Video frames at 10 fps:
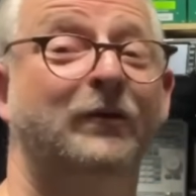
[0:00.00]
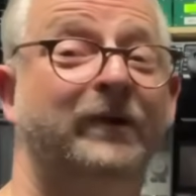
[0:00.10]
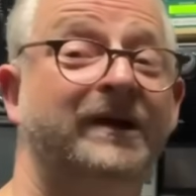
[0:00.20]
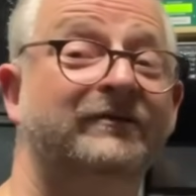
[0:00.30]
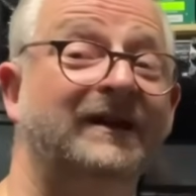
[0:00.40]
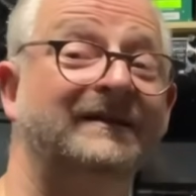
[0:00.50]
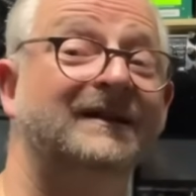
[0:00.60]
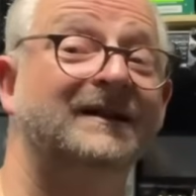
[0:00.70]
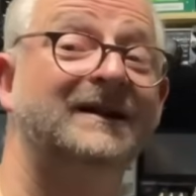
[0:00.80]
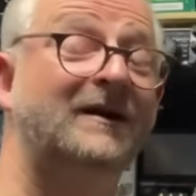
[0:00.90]
We have seen
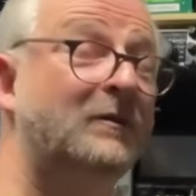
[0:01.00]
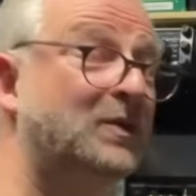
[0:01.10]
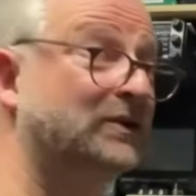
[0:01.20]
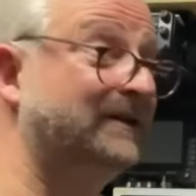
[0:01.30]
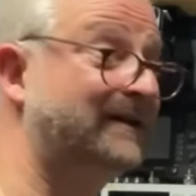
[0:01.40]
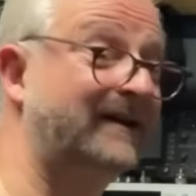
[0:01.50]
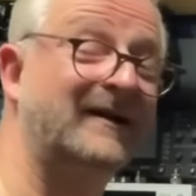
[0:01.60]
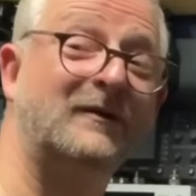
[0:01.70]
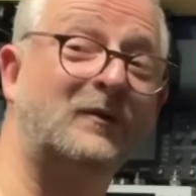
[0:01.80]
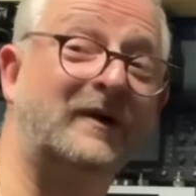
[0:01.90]
the Leo Bodnar,
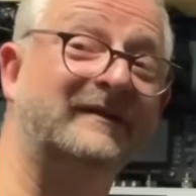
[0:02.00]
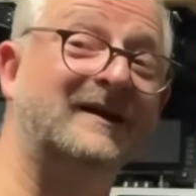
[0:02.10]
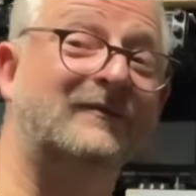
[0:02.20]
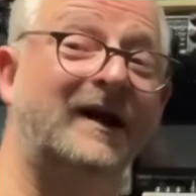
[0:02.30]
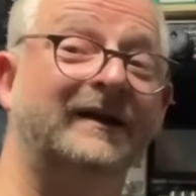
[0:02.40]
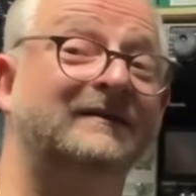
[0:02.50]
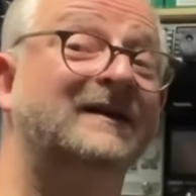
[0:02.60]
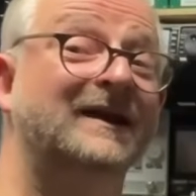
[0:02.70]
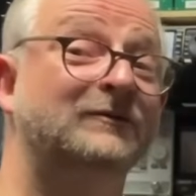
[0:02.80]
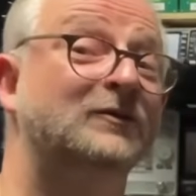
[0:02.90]
works great,
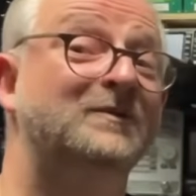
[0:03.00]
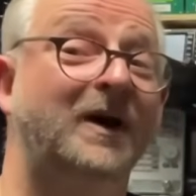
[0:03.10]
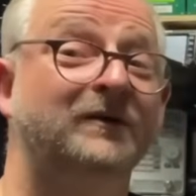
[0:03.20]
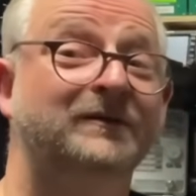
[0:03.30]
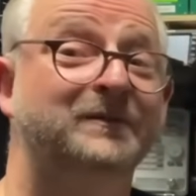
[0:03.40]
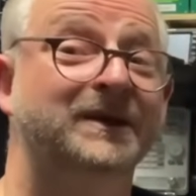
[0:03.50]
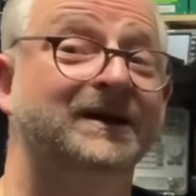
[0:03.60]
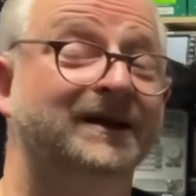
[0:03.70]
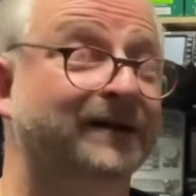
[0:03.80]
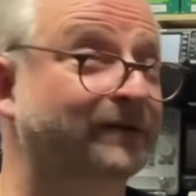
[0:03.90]
can do both P
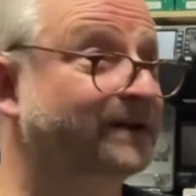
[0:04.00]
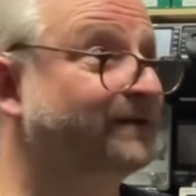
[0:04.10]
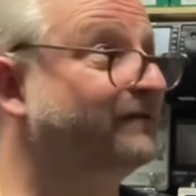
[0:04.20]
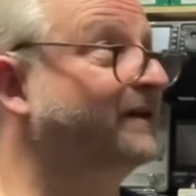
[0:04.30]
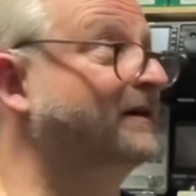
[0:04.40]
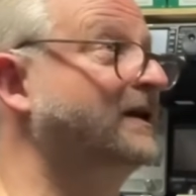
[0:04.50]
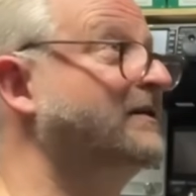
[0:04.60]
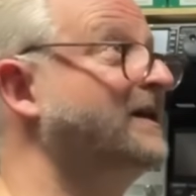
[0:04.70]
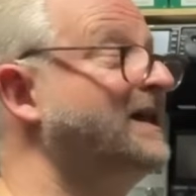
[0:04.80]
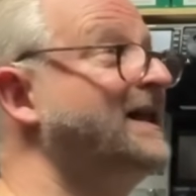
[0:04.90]
L L and F L
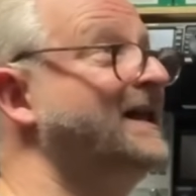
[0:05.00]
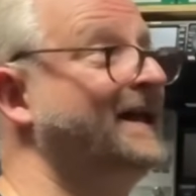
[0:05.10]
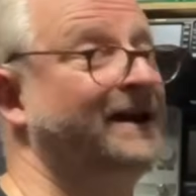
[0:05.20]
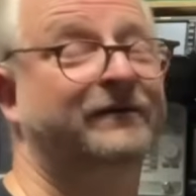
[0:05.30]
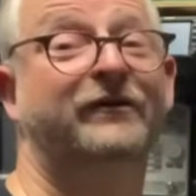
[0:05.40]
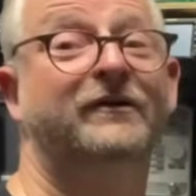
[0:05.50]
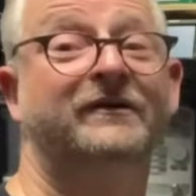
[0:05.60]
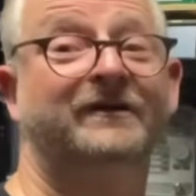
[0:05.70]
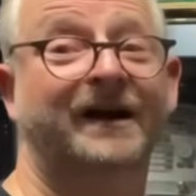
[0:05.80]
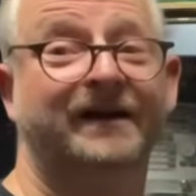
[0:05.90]
L. And of
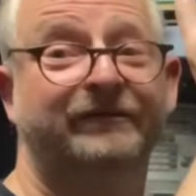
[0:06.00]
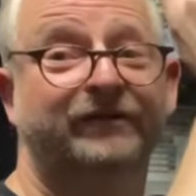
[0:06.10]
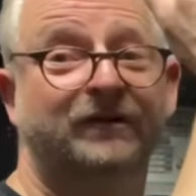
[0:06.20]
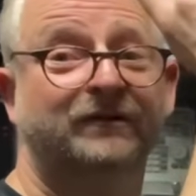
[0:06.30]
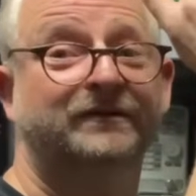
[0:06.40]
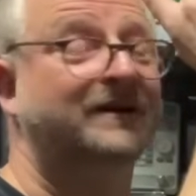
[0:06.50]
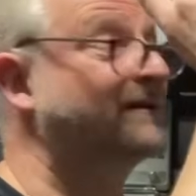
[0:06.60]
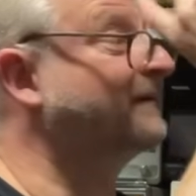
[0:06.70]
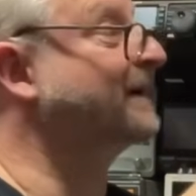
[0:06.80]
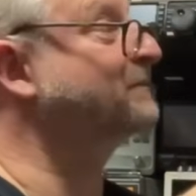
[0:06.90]
course I have an old
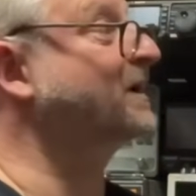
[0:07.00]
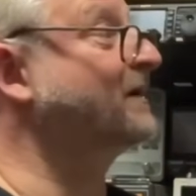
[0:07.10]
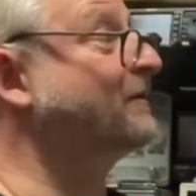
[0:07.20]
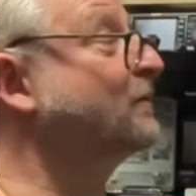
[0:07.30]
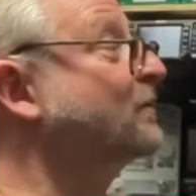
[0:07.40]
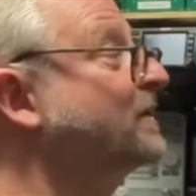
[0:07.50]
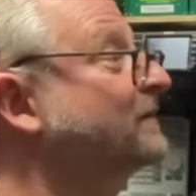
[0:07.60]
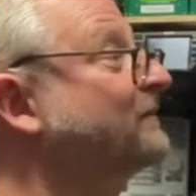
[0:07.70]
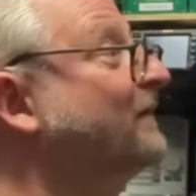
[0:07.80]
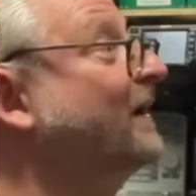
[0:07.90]
Repco,
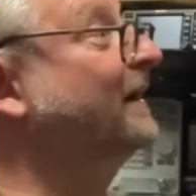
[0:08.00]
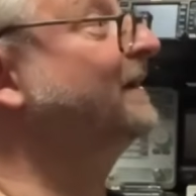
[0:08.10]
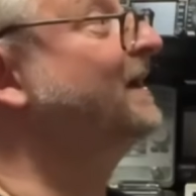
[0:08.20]
works fine.